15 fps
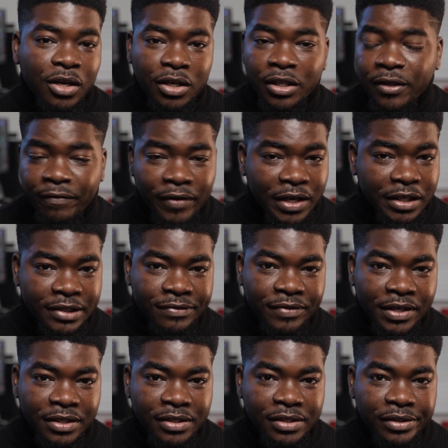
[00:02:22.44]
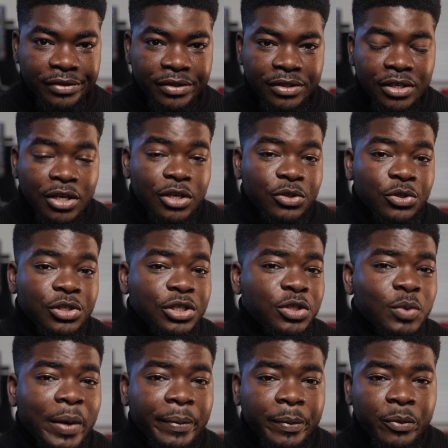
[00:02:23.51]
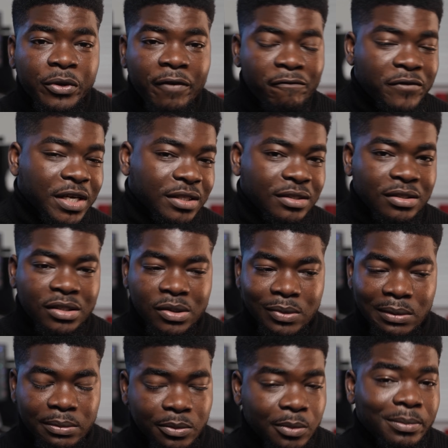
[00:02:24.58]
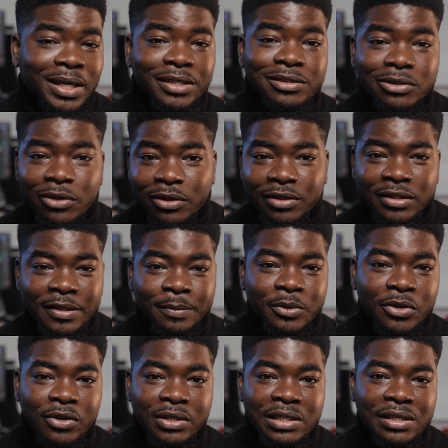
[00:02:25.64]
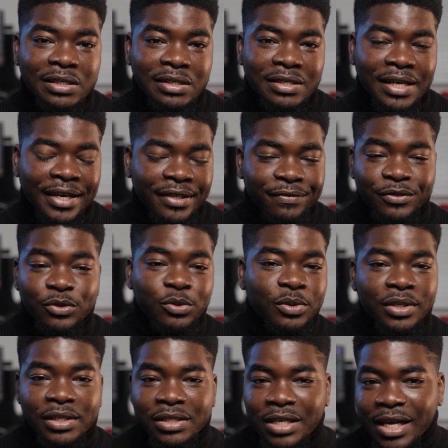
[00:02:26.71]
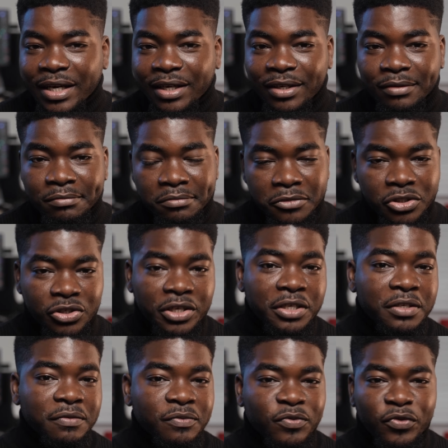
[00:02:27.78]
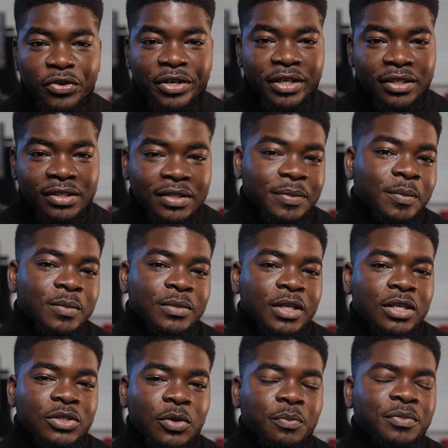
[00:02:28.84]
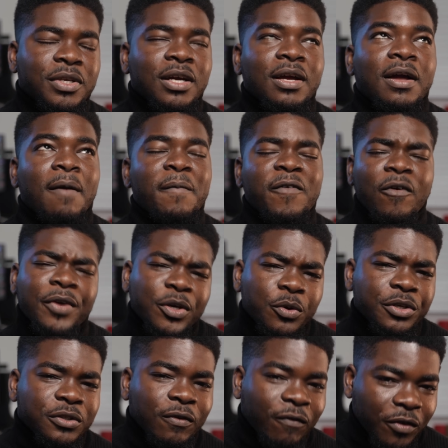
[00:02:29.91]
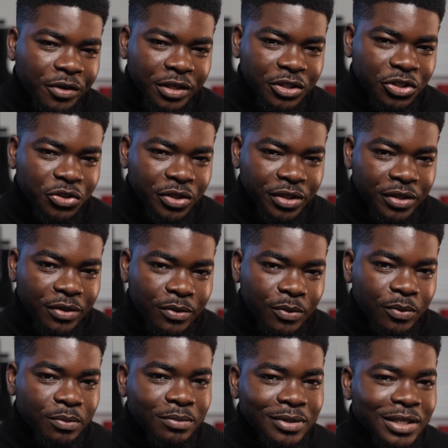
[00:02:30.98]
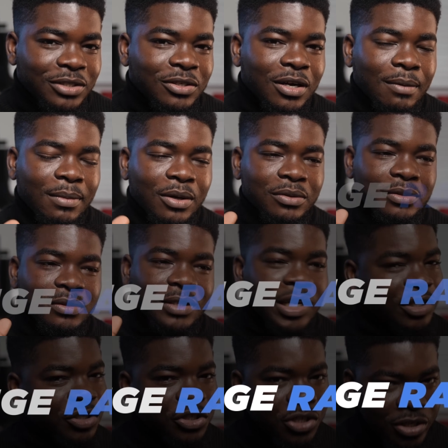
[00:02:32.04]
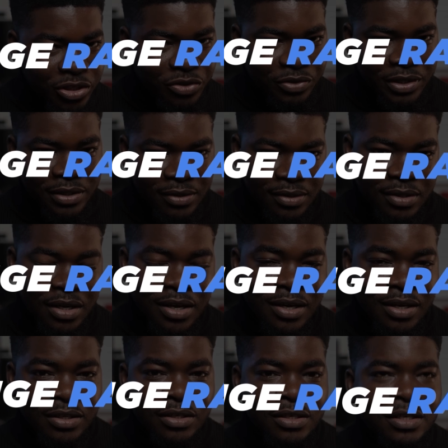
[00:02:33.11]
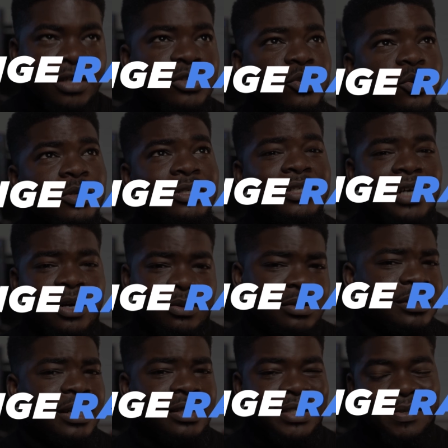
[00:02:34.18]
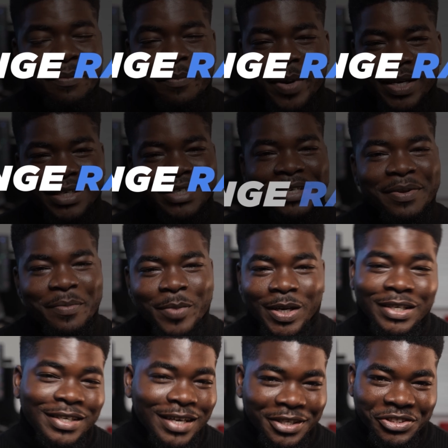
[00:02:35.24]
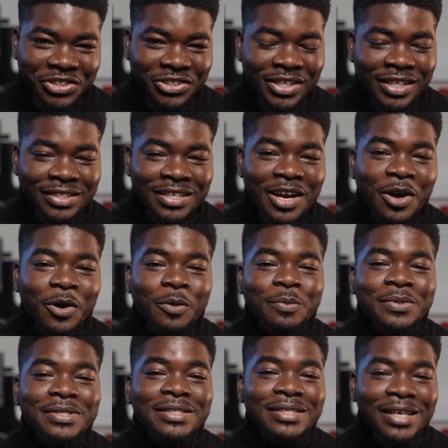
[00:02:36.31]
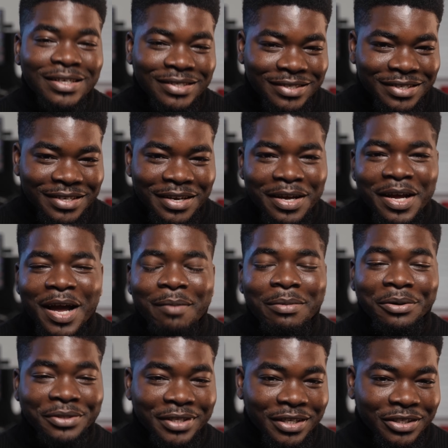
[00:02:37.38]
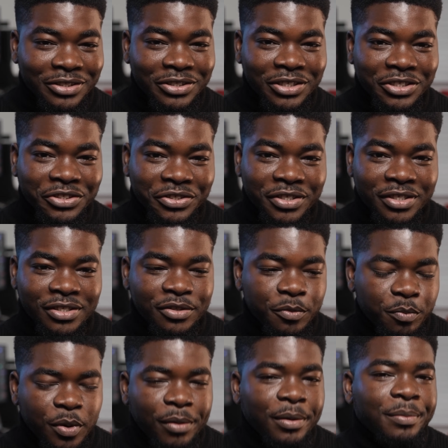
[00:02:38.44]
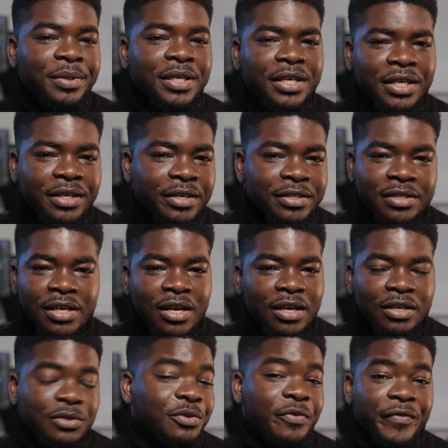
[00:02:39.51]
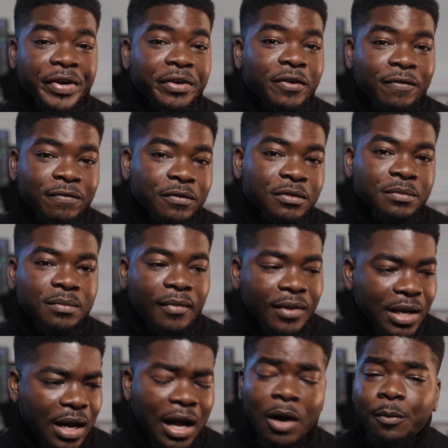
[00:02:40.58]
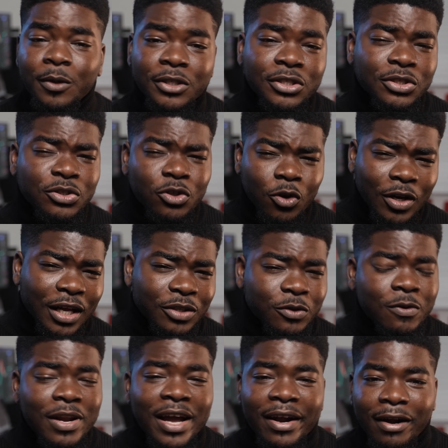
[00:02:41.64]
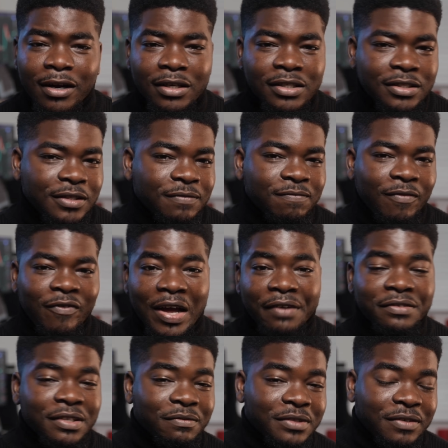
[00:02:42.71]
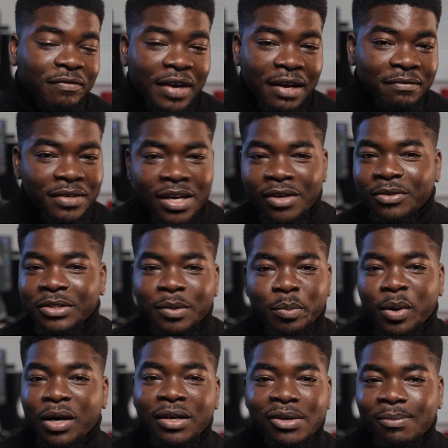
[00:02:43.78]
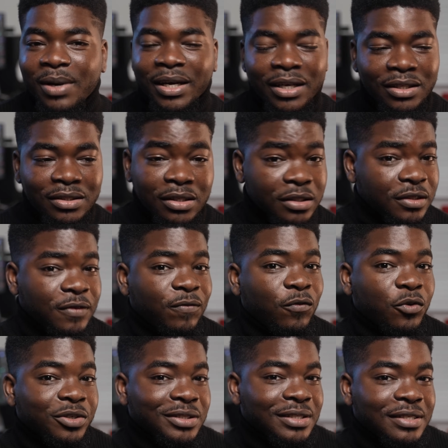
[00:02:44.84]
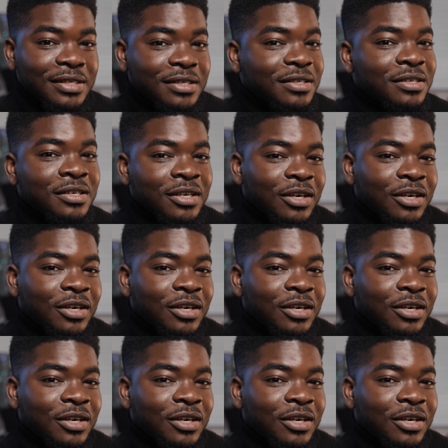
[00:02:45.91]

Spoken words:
in the Finance Friday series. So this is why people invest. This is why people buy stocks, cryptocurrencies, and even do things like trading forex. So before we go into forex trading though, let's talk about exchange rates. There's no doubt that many Nigerians are obsessed about the exchange rates. You probably hear it, very often. How much is dollar to naira? Is it 575 now on the parallel market? Is it 418